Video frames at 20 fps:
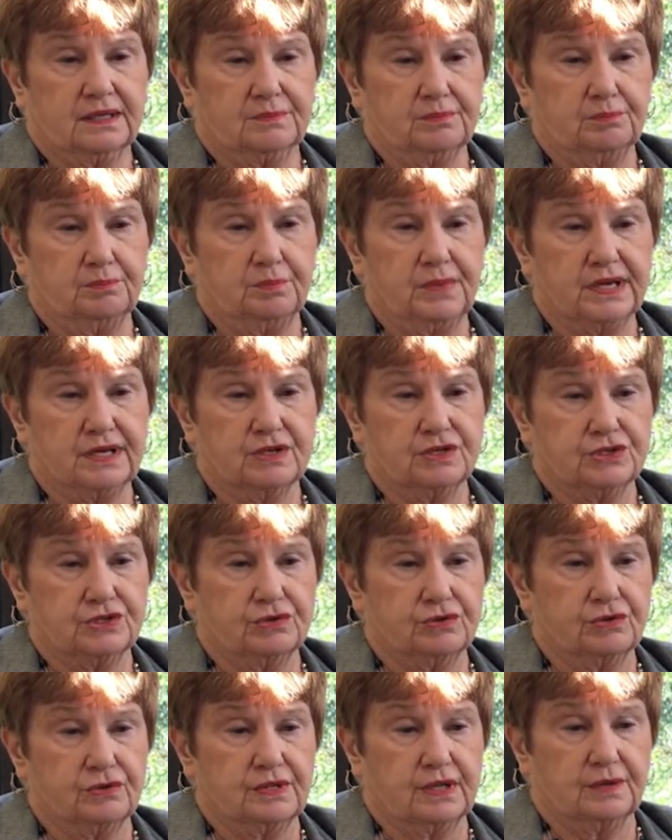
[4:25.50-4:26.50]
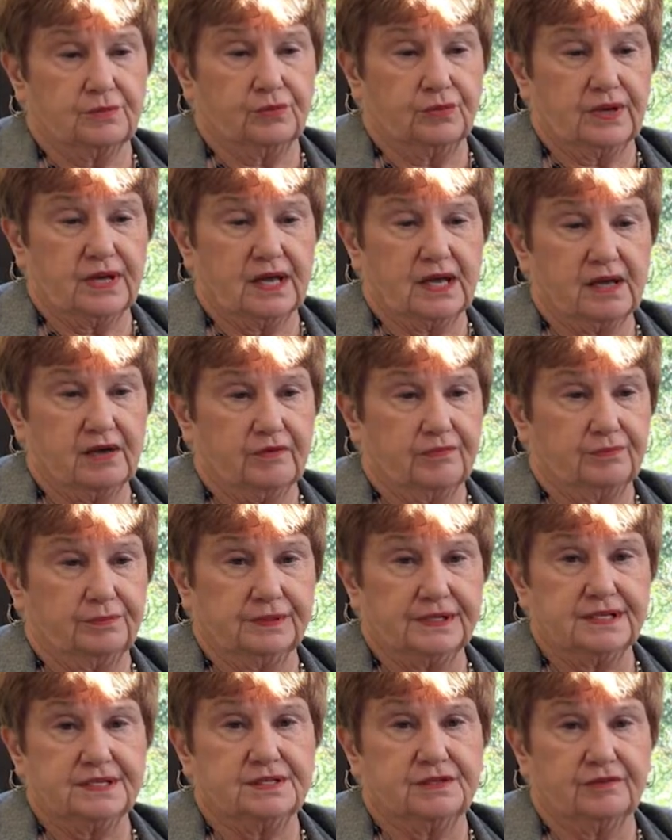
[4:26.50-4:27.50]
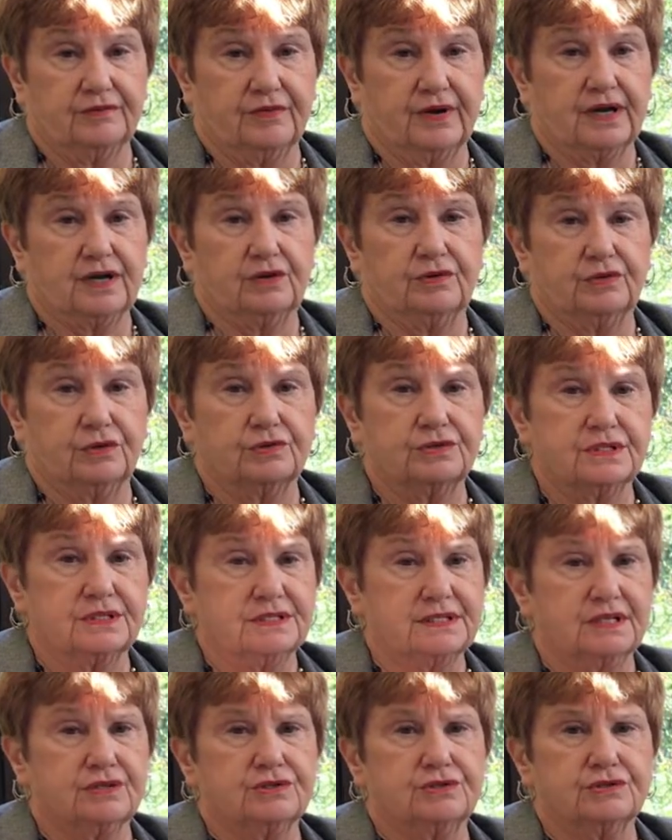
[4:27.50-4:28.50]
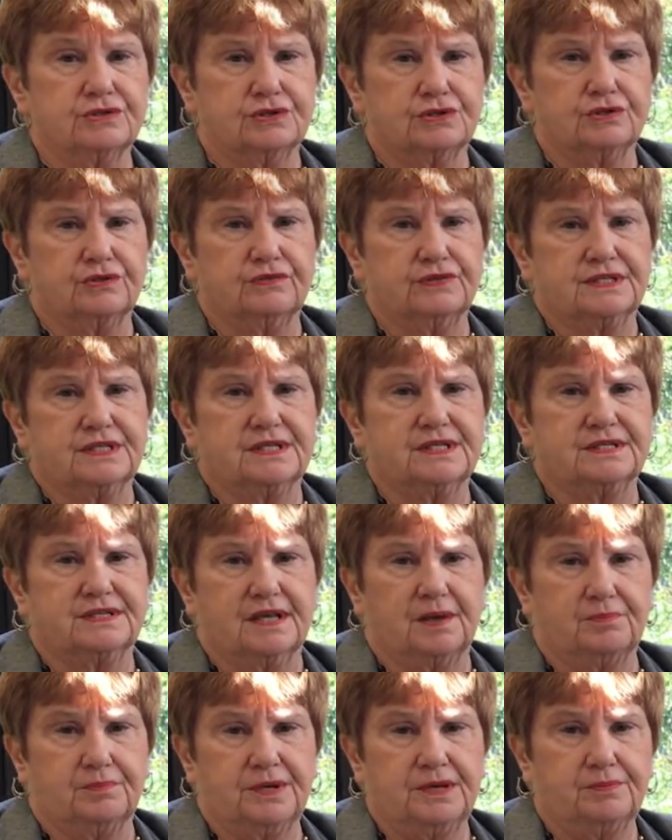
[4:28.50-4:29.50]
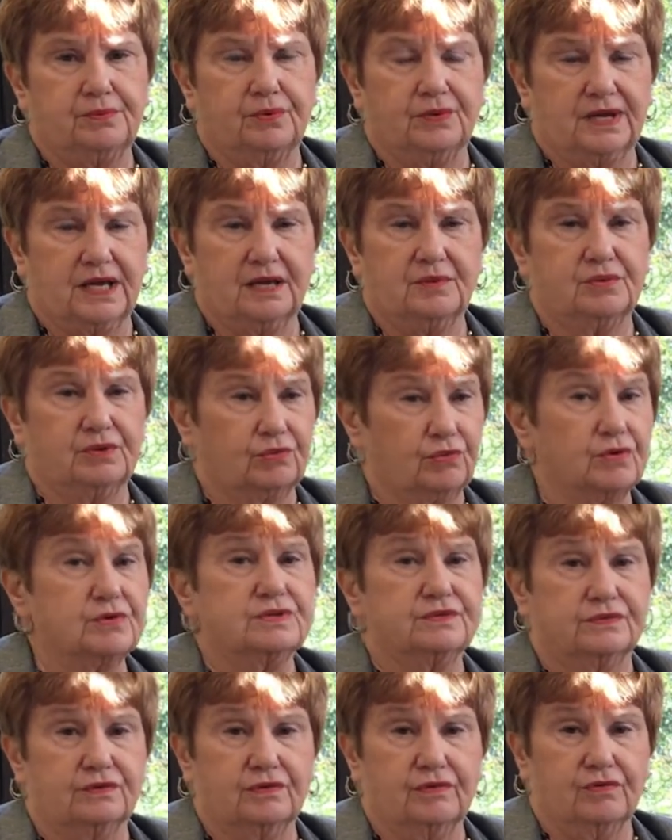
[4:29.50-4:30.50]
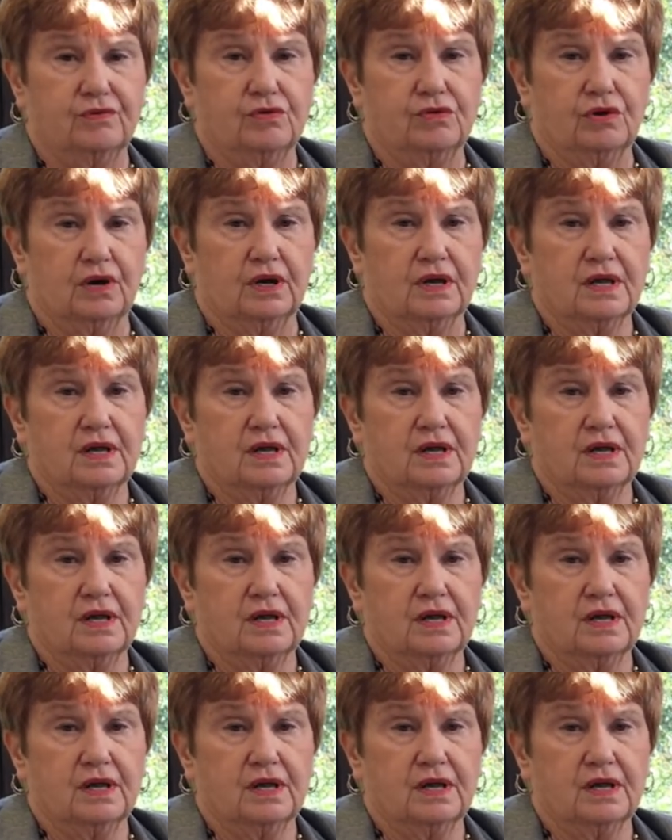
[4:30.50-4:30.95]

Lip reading: making sure that we have police and fire and those essential services that people came to Roseville for.